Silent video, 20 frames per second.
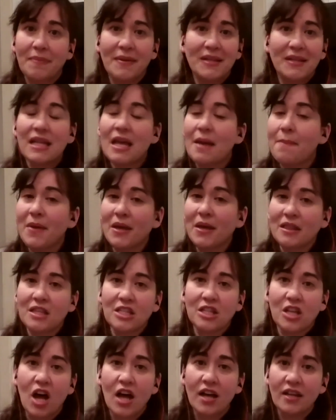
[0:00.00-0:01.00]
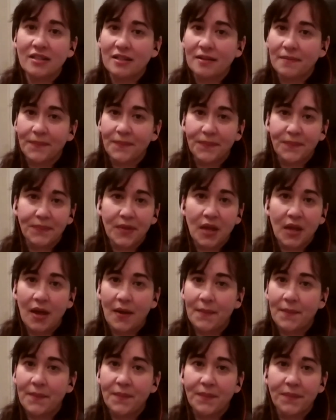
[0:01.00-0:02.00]
Basically, I pick the songs,
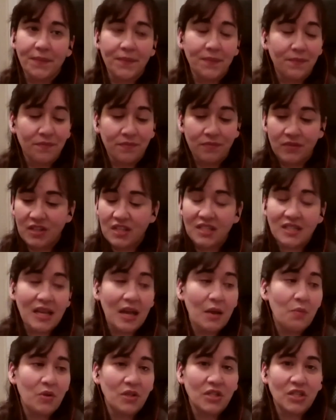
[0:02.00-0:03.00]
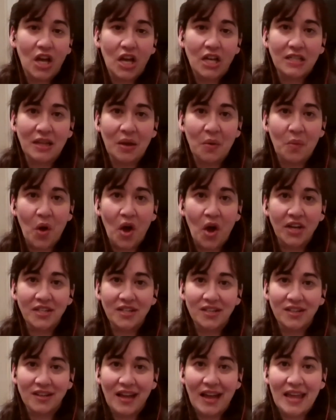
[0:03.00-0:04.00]
decide what songs I want,
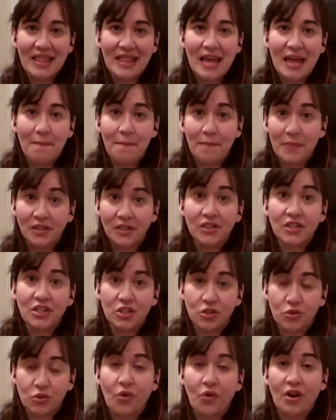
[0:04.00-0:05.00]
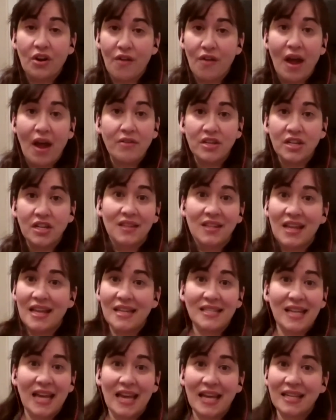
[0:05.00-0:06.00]
and then build a story around it. It
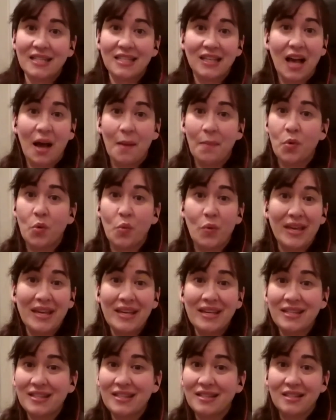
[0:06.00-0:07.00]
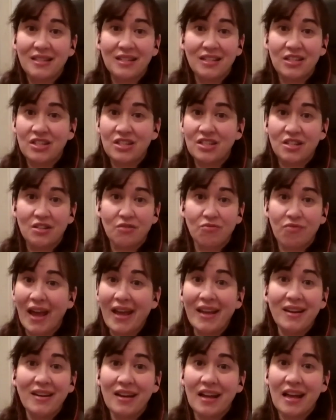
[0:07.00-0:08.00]
takes a couple weeks to
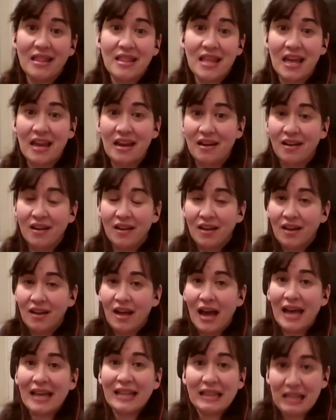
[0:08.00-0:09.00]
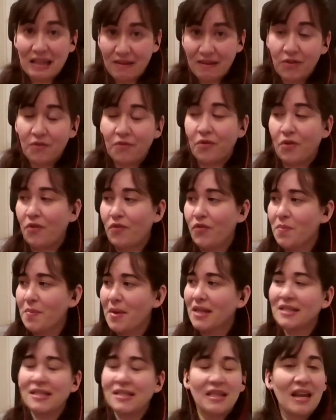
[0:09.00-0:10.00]
write, and then I leave it for a few
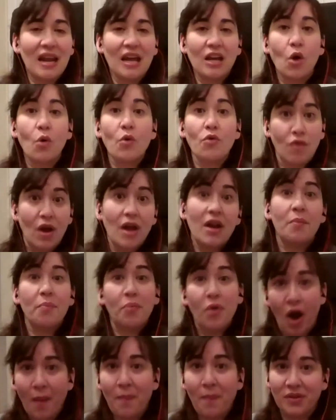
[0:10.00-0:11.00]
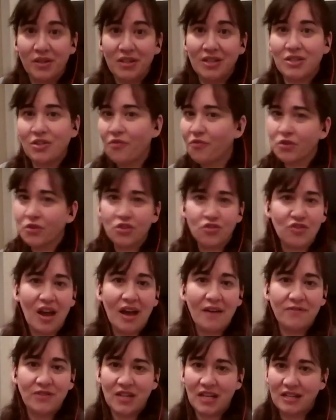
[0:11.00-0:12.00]
months, and then I go and write it properly. So first
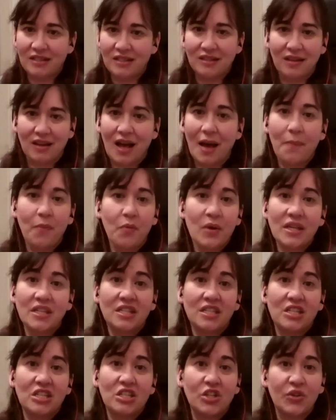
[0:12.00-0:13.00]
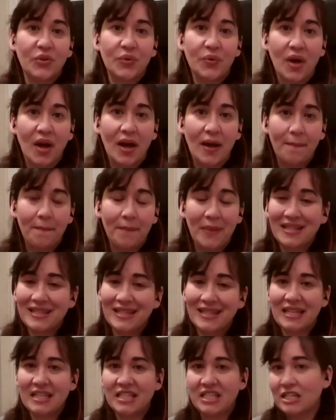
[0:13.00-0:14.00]
draft takes a couple weeks to do.
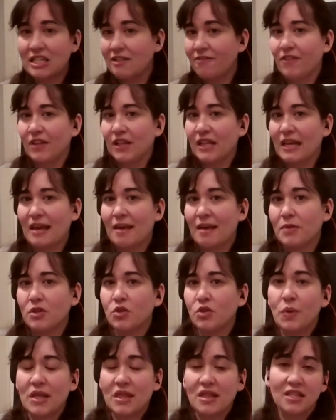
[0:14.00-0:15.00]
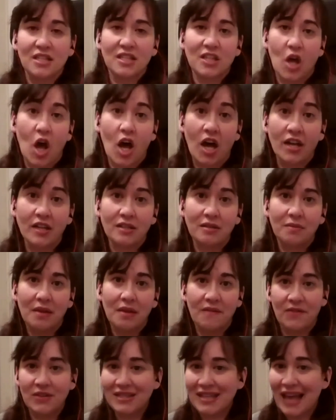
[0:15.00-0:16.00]
Basically, it's just filling in between the songs,
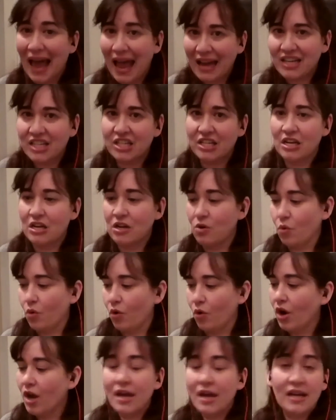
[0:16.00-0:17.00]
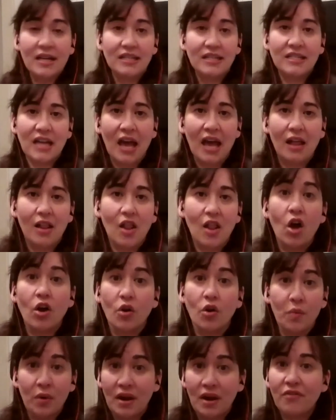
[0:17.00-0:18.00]
if it's action or dialogue
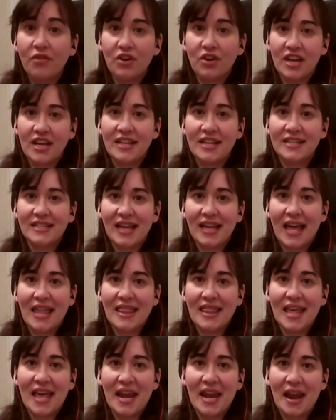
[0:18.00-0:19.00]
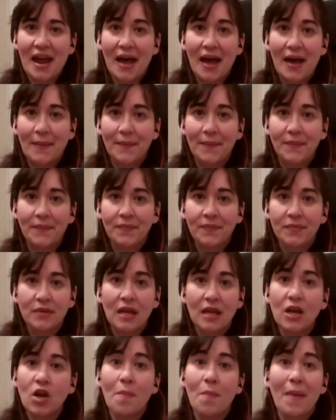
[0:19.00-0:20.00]
or whatever it is, and then
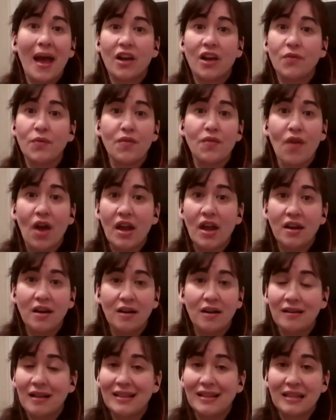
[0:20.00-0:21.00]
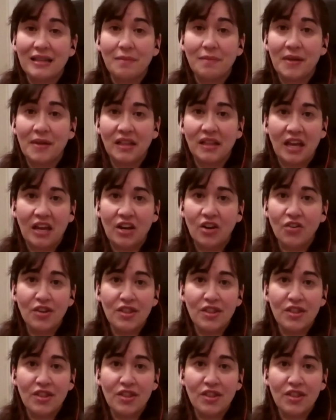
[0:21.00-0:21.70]
go back and rewrite it a little bit later.